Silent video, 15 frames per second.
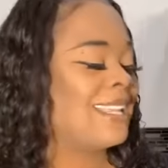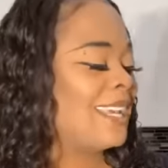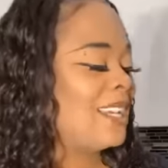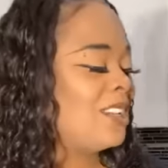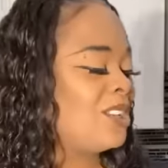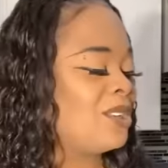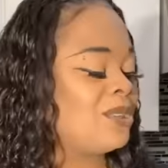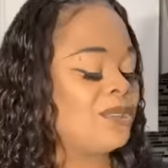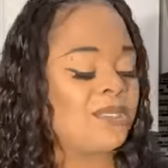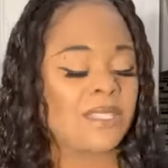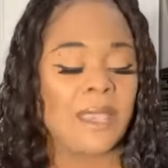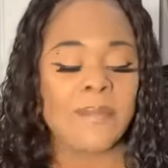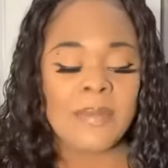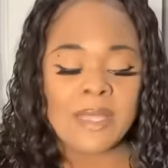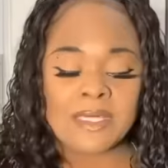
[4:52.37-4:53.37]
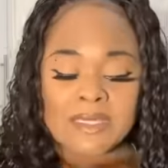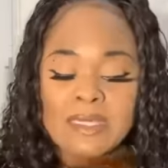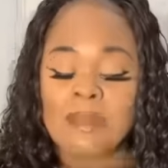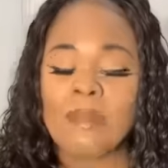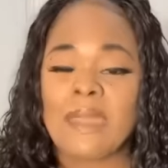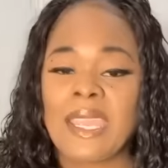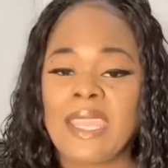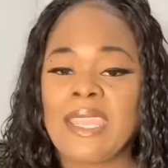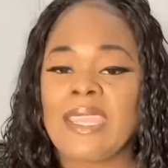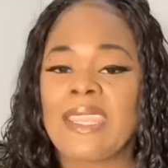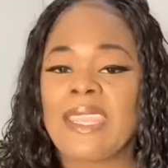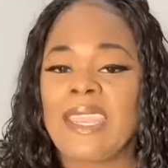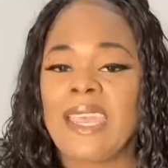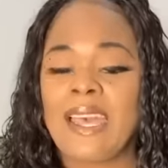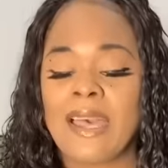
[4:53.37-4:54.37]
I use to make
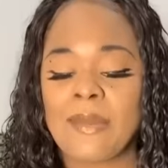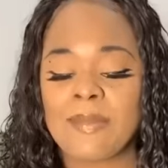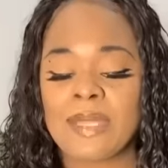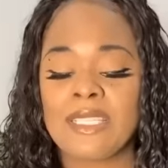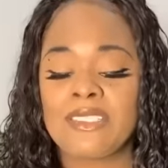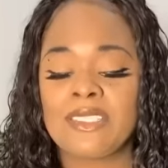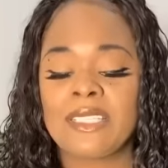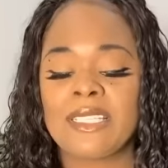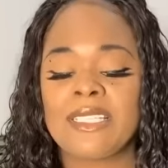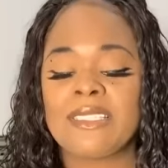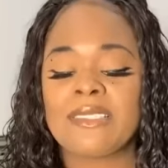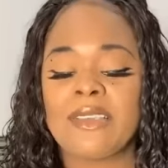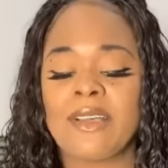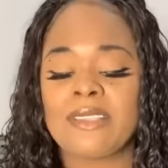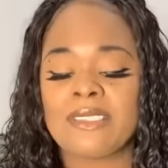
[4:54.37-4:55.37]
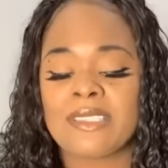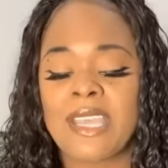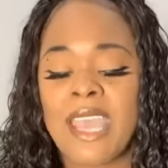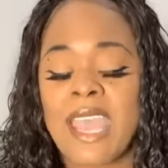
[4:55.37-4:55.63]
um, a chili sauce?